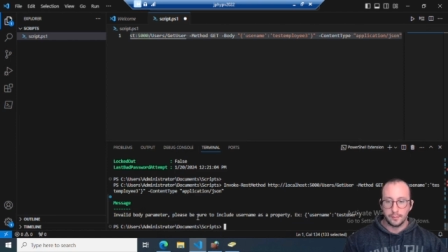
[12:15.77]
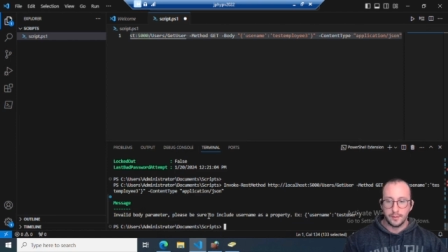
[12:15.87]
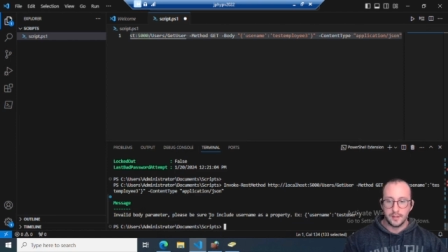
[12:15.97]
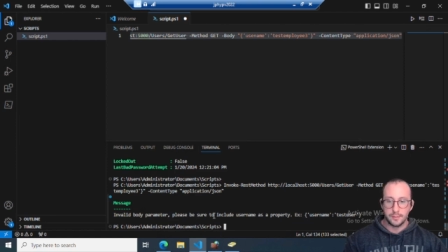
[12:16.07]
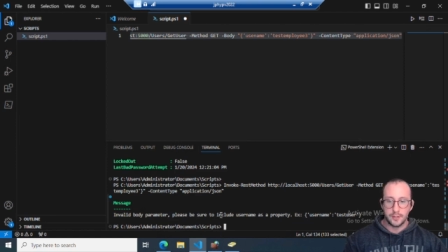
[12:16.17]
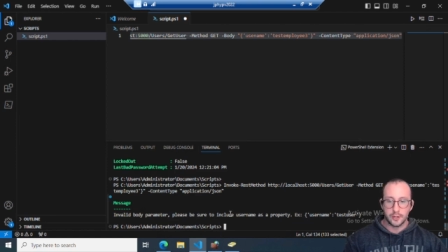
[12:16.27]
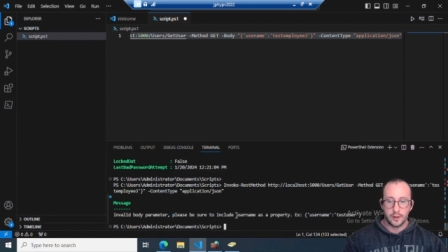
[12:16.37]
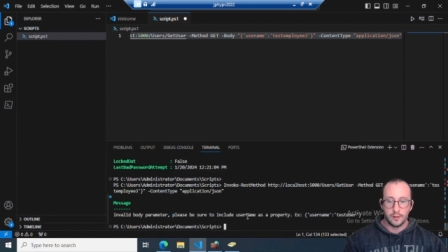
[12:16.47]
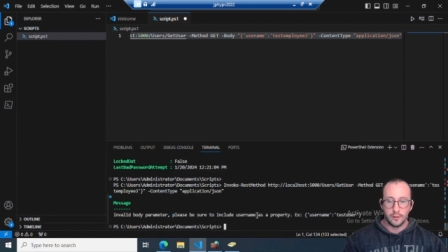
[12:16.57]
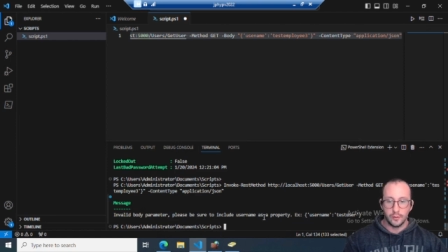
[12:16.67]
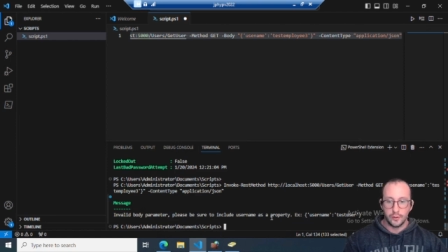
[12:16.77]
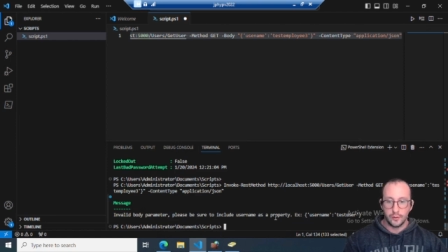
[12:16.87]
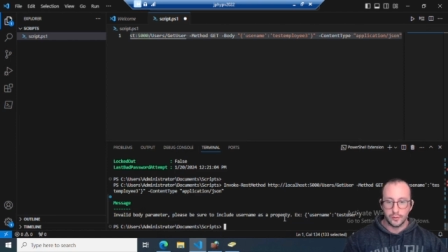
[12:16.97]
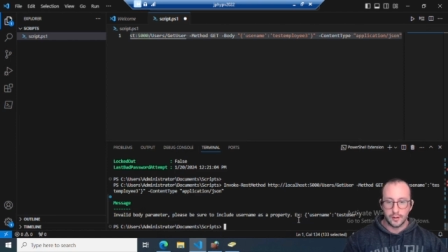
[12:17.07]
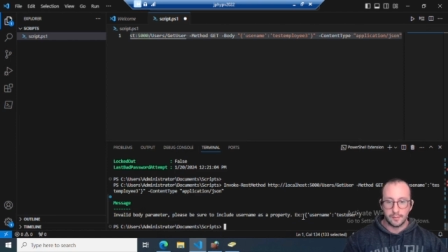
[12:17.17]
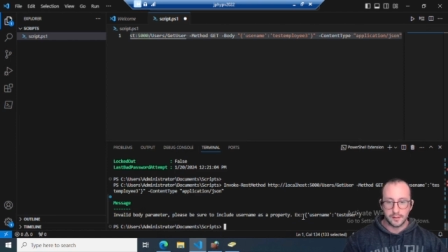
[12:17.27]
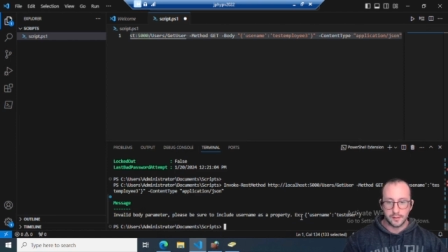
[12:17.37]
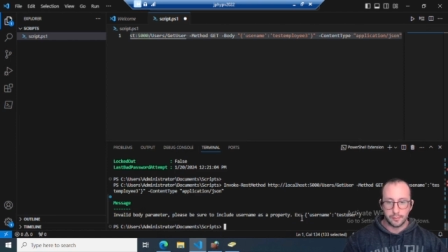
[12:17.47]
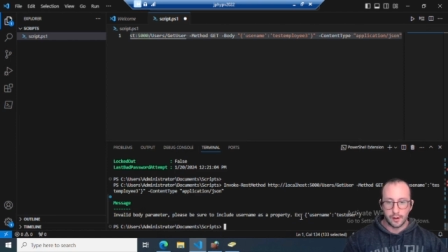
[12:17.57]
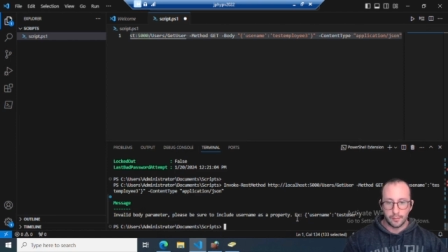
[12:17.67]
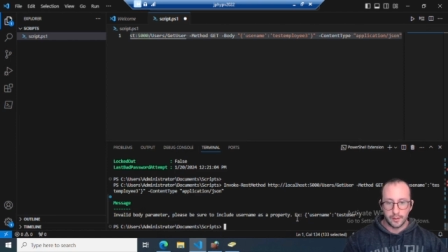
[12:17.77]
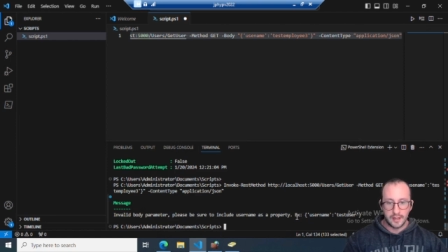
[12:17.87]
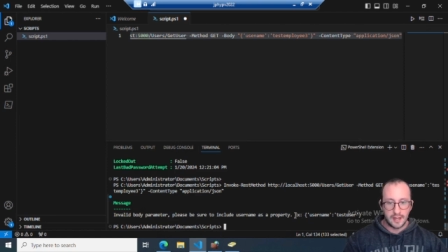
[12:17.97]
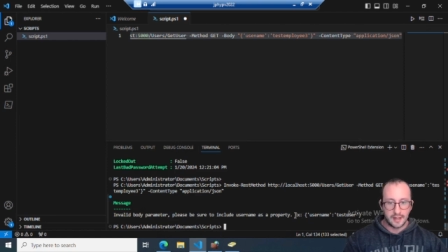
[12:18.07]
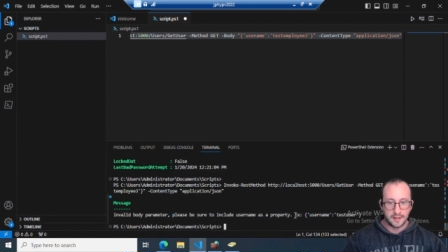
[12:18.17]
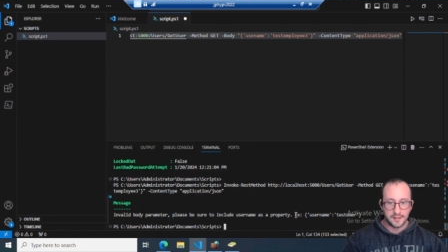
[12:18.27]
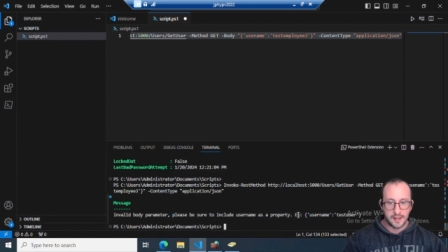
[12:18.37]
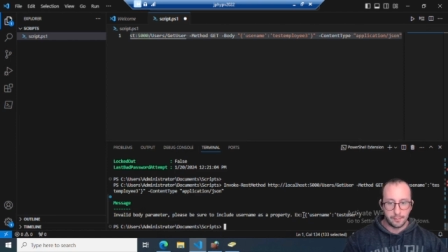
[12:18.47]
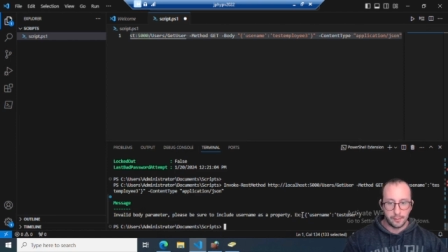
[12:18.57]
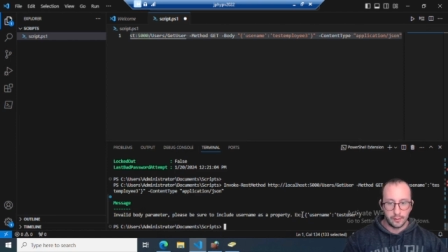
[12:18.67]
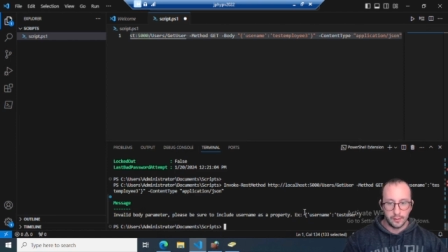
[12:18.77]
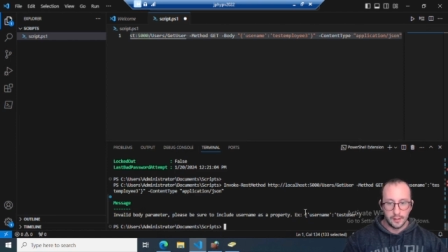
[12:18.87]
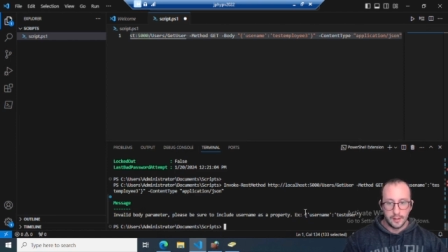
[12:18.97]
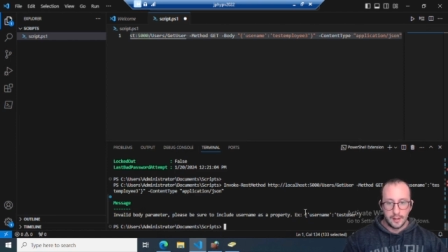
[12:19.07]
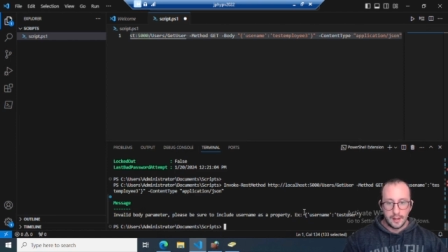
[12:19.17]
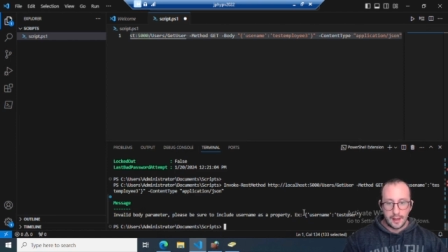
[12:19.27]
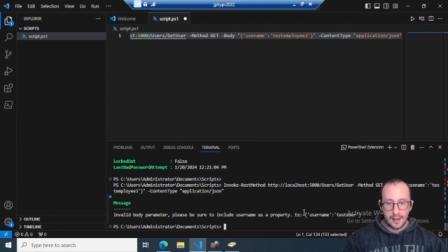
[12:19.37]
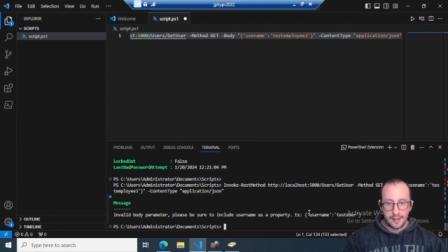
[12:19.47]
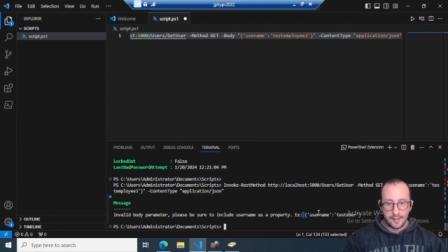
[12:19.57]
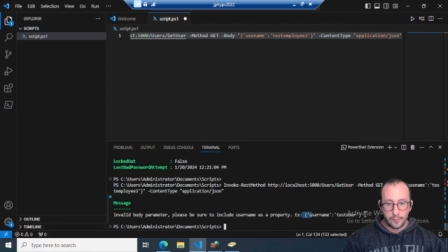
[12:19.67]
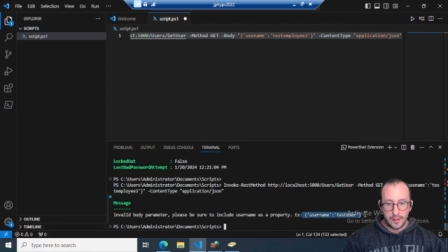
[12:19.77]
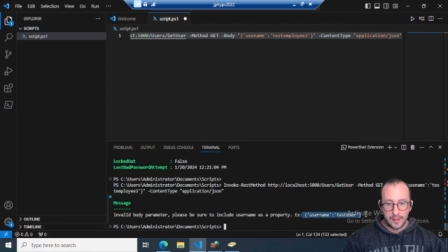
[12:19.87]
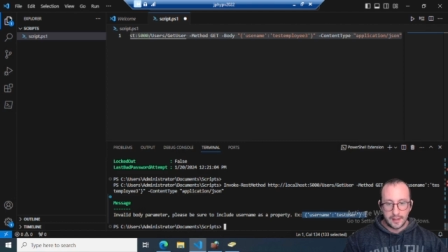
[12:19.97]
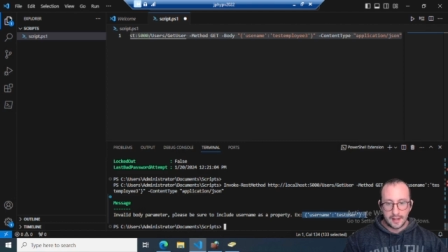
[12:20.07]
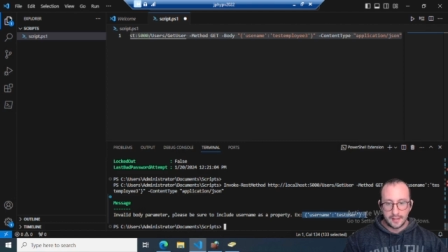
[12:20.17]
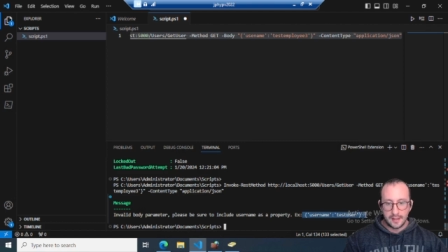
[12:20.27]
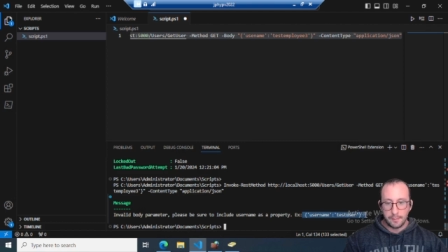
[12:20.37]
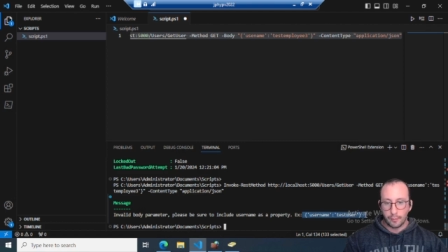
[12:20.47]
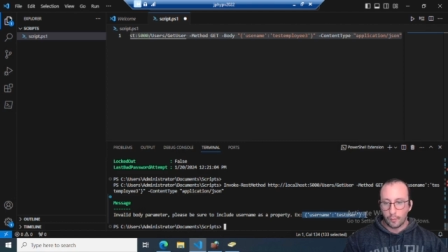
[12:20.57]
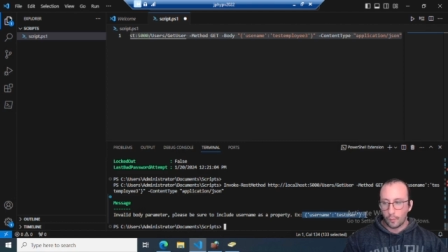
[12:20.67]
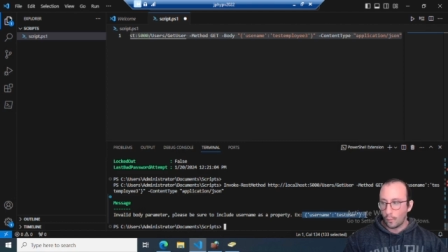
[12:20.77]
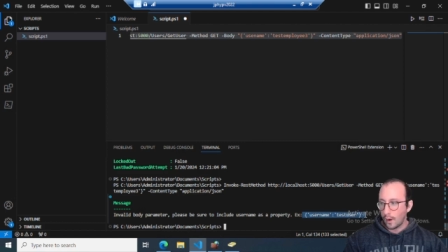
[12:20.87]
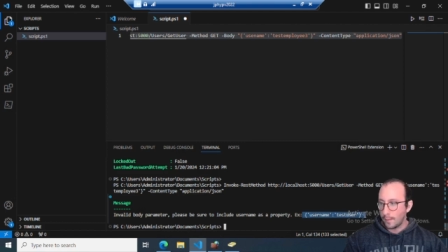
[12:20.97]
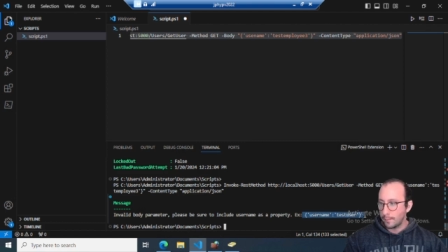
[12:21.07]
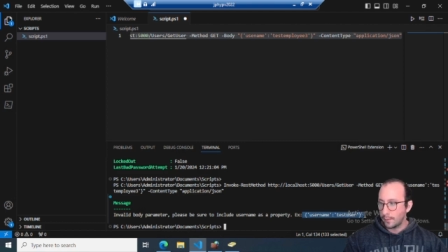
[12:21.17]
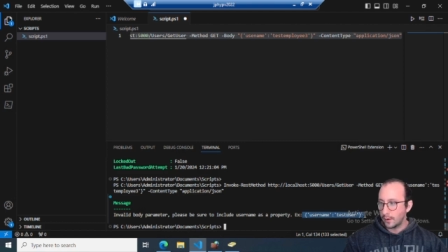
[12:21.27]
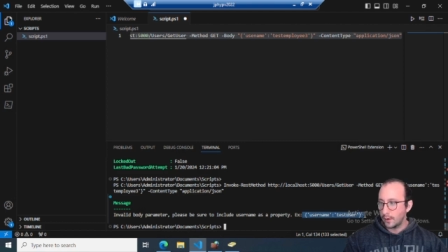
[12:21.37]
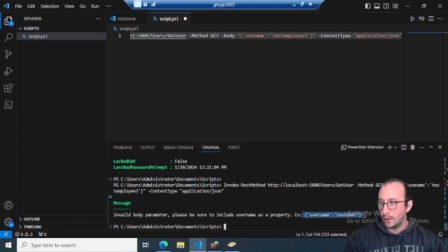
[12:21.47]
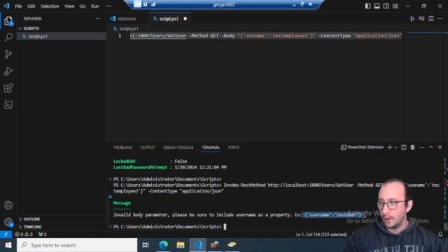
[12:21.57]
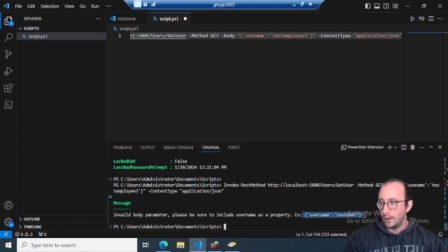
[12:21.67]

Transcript: Please be sure to include username as a property, example, and then we get the proper